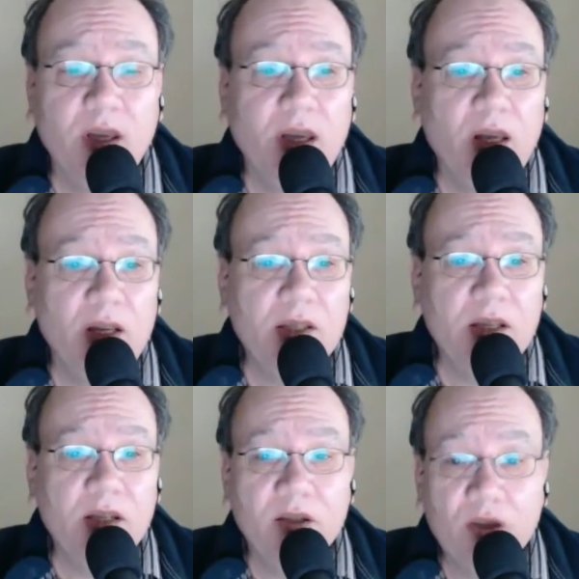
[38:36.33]
And I
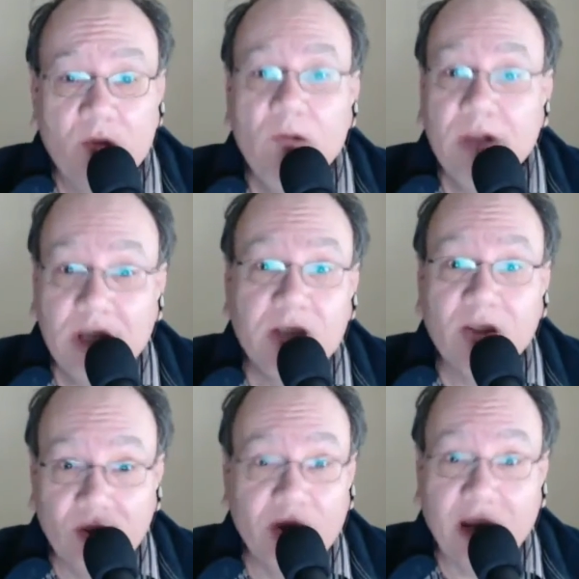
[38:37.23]
said, you need to
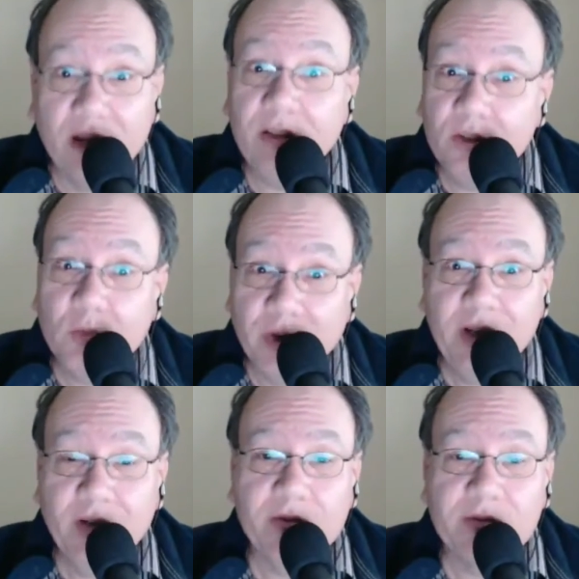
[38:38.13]
learn how to use Windows